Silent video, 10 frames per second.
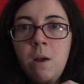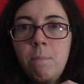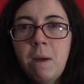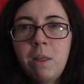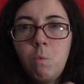
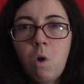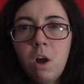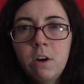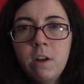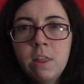by the
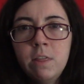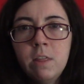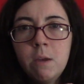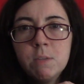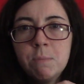water and
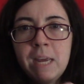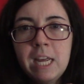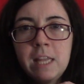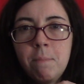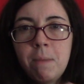it was
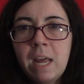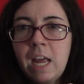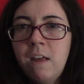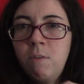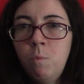making them
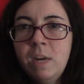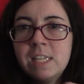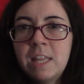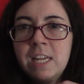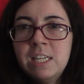behave in ways
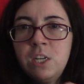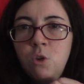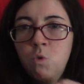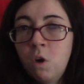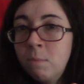that they
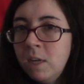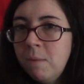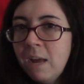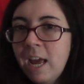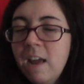didn't normally
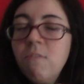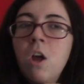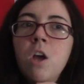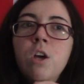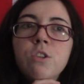behave.
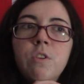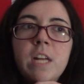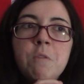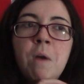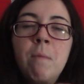So
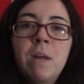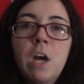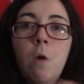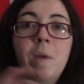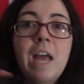that's why I'm
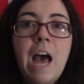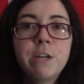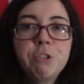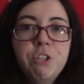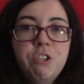like, are we
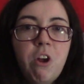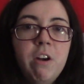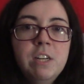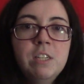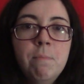actually
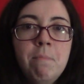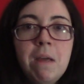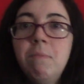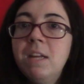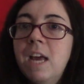starting to
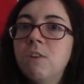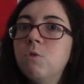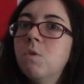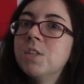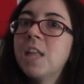maybe get
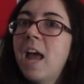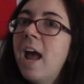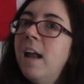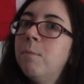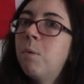towards the
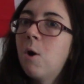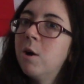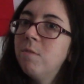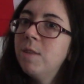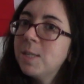end
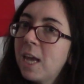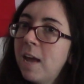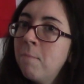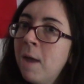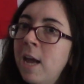part of this
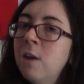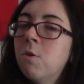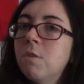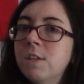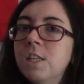campaign
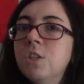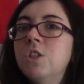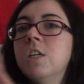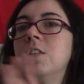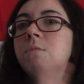or is this
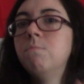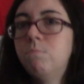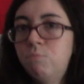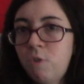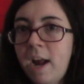just
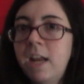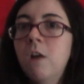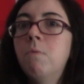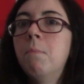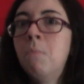dragging
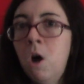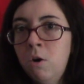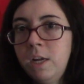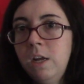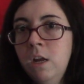out what
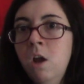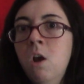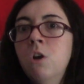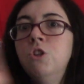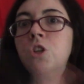Molly
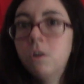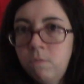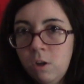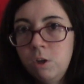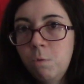should
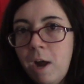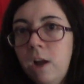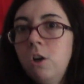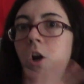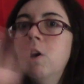have learned a
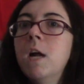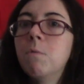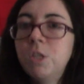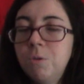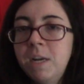while ago? Like
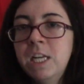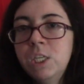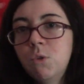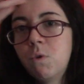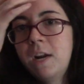we're doing his
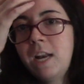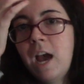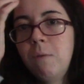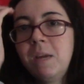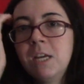story
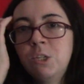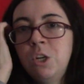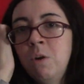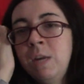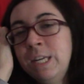now because you
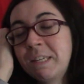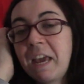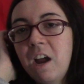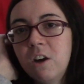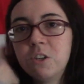know he is a
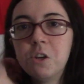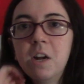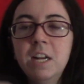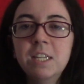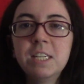character
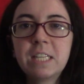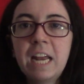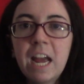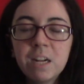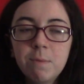and it does
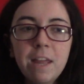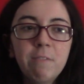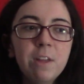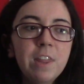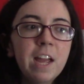connect with
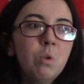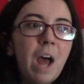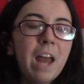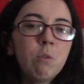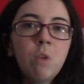everything.
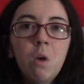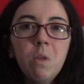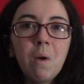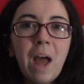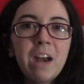I don't know
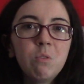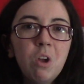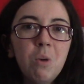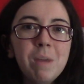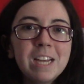though. I don't
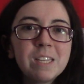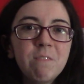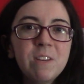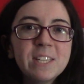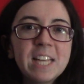know because
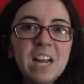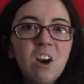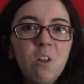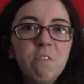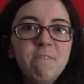it feels like
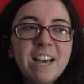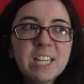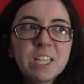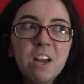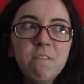all the Vess
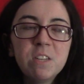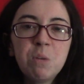stuff is